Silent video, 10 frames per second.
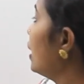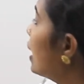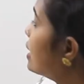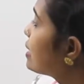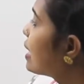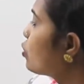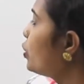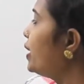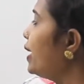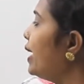
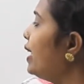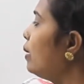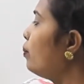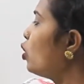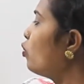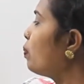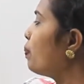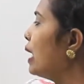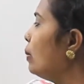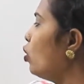Unsaturated, any compound
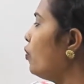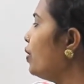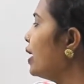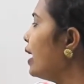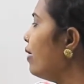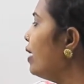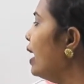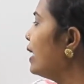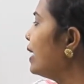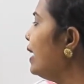with pi bond, we can have
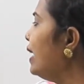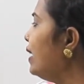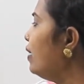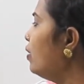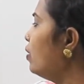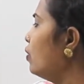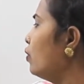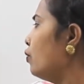alkene,